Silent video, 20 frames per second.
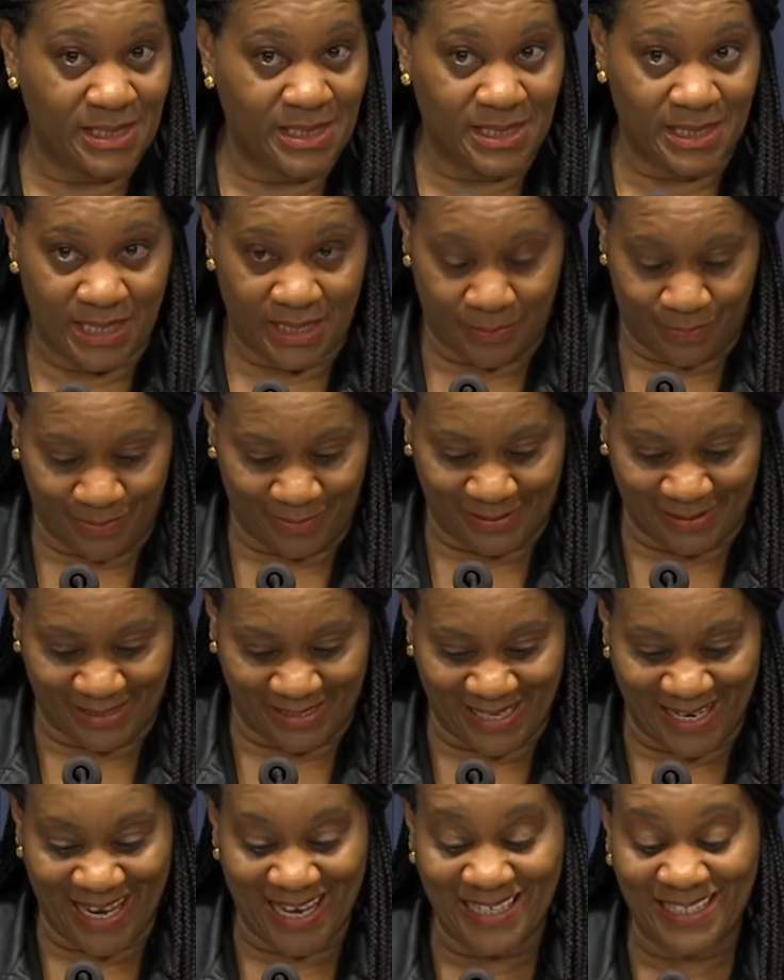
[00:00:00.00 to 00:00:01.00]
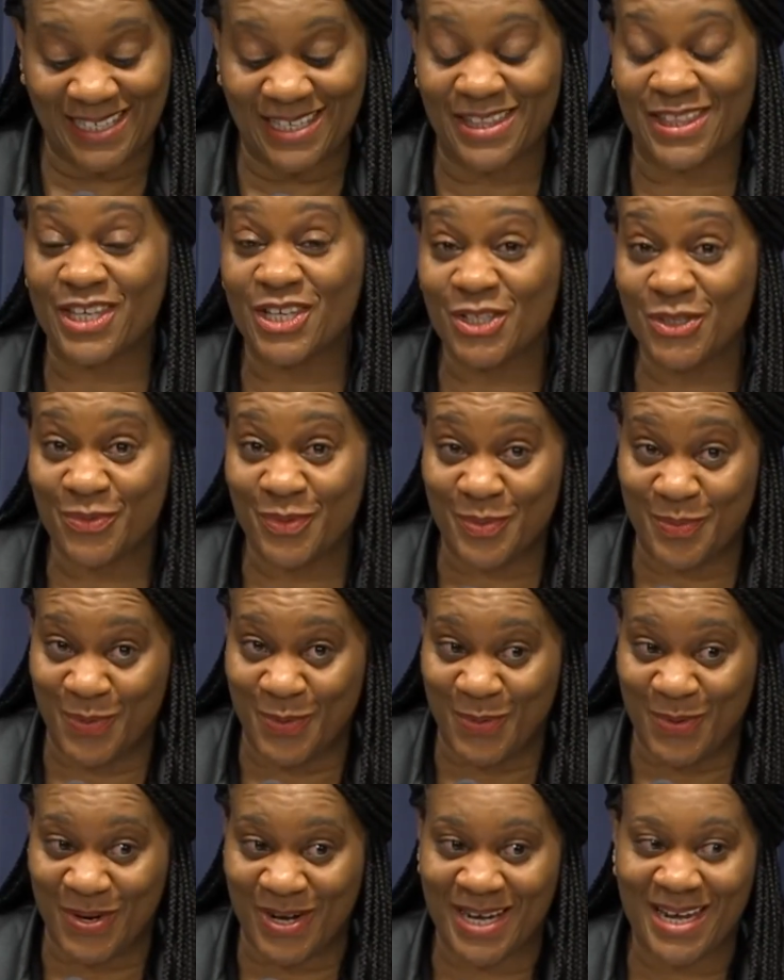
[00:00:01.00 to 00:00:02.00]
deeply into this
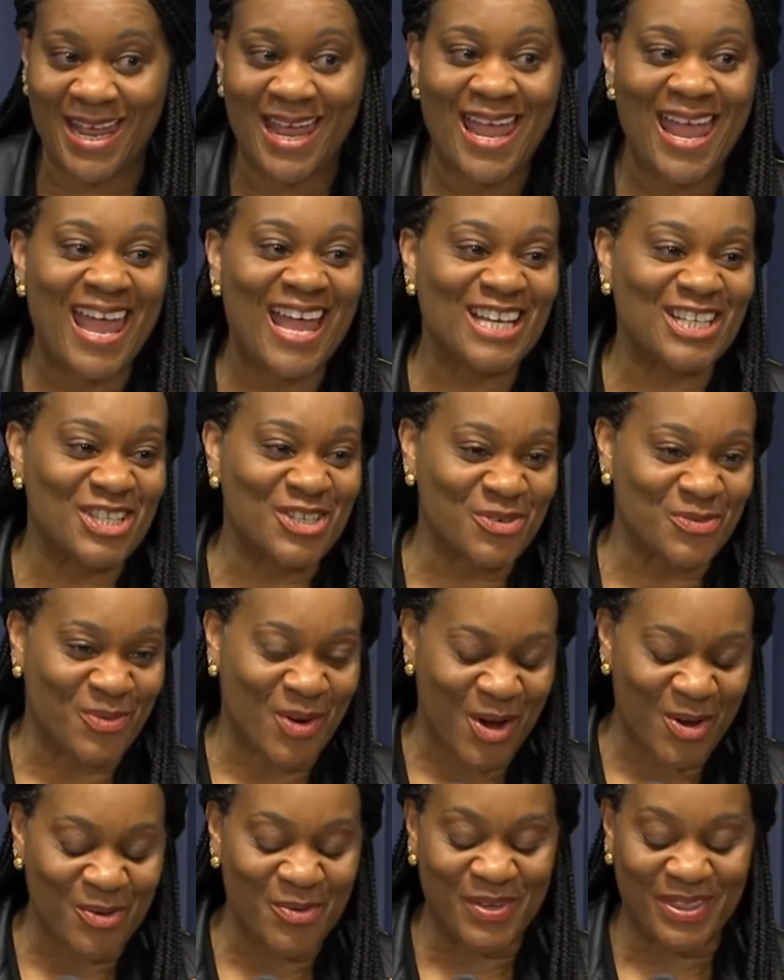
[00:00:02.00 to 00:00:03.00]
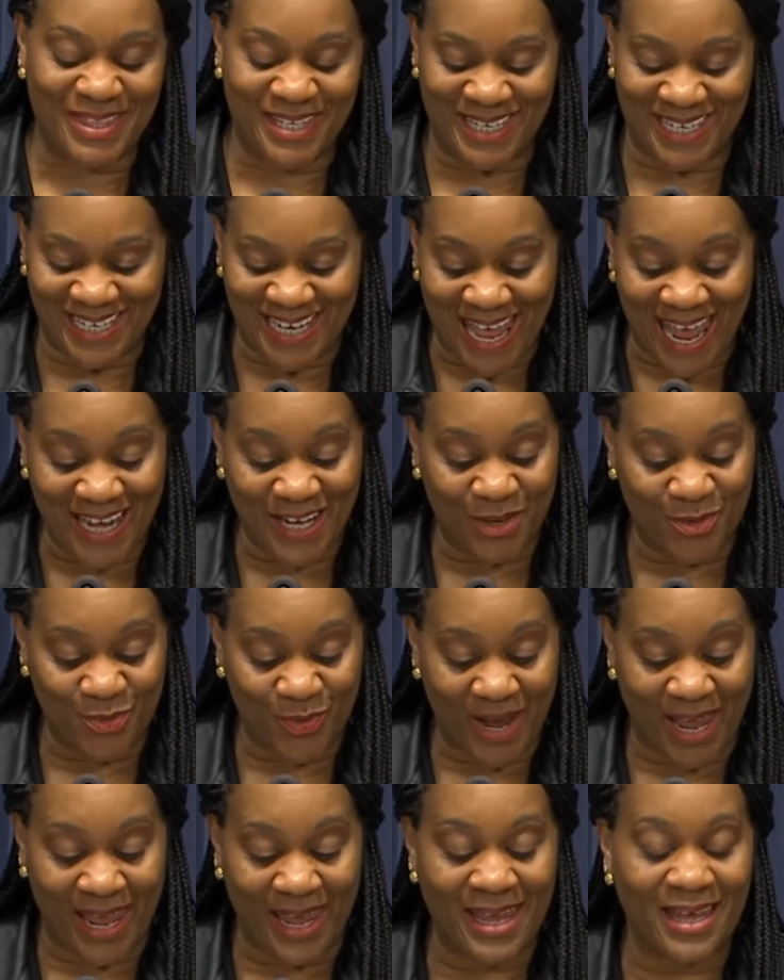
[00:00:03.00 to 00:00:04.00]
report and to work with the United
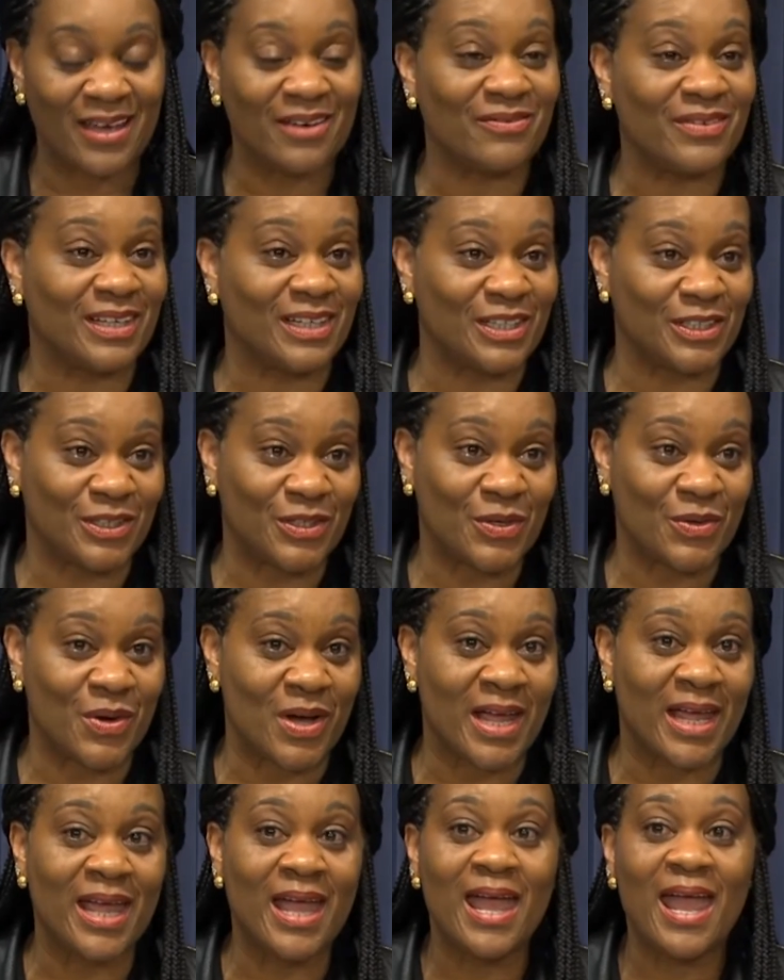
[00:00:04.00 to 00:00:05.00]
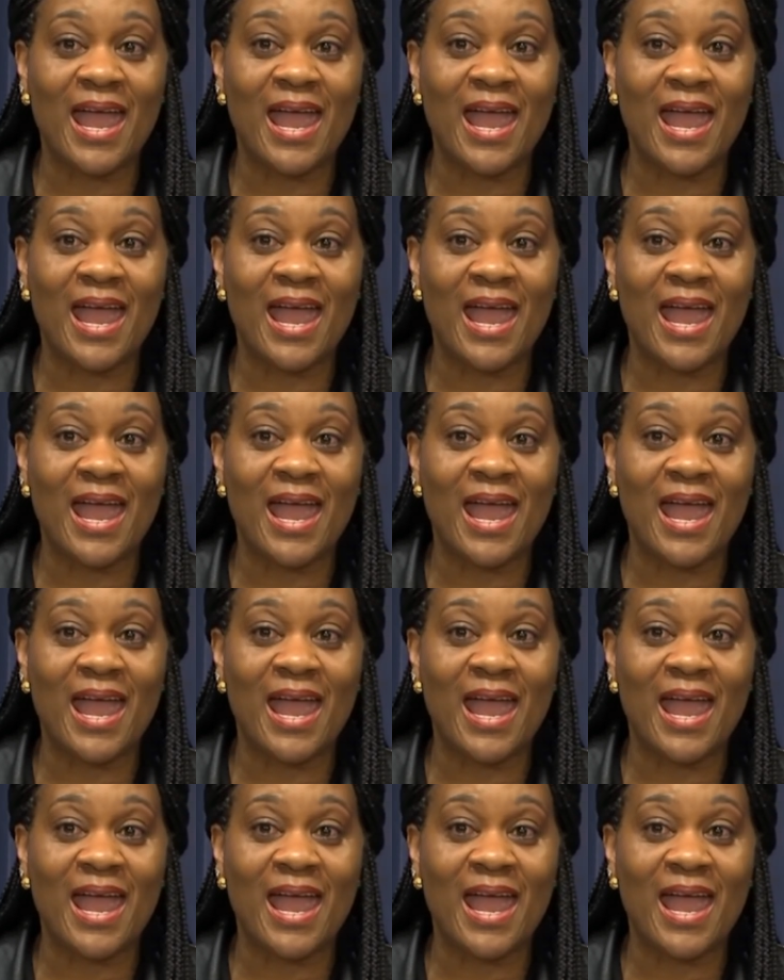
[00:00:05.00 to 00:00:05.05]
Way of Illinois